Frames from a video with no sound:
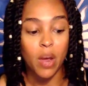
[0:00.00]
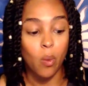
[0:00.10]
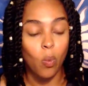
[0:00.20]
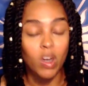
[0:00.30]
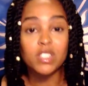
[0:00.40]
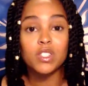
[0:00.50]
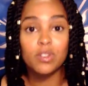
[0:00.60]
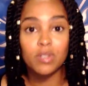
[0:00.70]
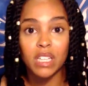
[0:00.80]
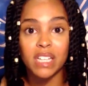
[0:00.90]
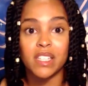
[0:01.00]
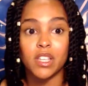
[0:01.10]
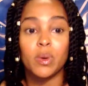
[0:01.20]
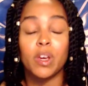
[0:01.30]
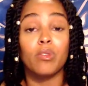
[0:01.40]
Once you realize that you
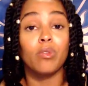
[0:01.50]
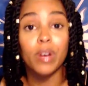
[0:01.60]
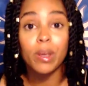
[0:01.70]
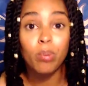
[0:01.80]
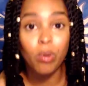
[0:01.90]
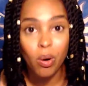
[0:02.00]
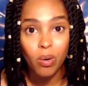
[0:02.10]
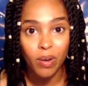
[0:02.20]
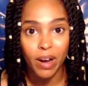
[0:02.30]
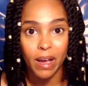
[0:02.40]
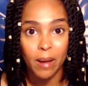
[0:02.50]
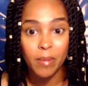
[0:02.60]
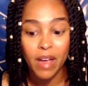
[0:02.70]
can reprogram